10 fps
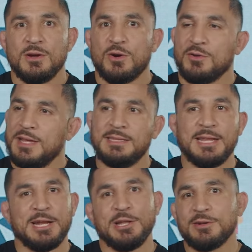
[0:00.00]
or they
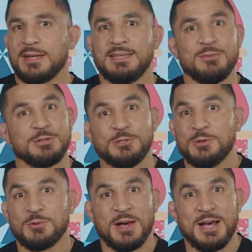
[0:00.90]
didn't look like they were
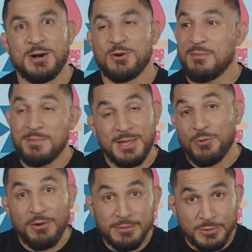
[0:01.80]
doing well, or maybe they
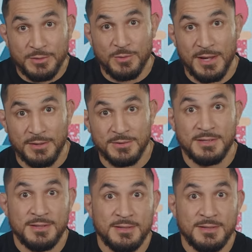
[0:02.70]
weren't doing well.